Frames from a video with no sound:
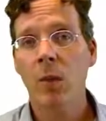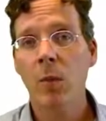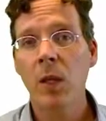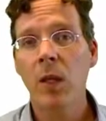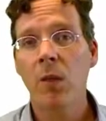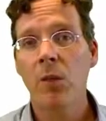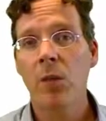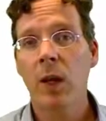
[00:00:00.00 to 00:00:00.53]
mean
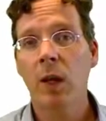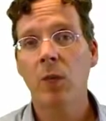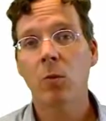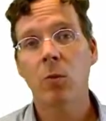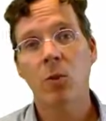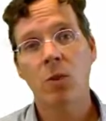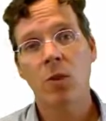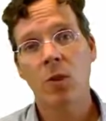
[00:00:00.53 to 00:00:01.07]
effect,
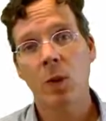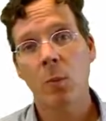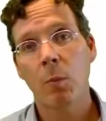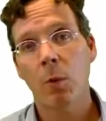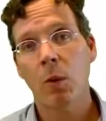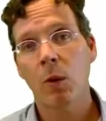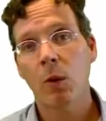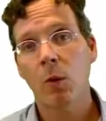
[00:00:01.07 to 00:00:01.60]
which is the
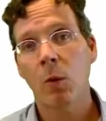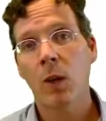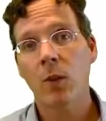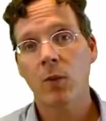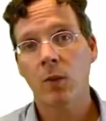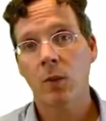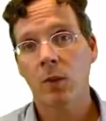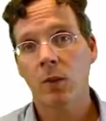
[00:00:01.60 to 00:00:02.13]
important
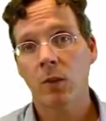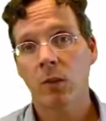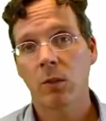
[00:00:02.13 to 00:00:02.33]
question.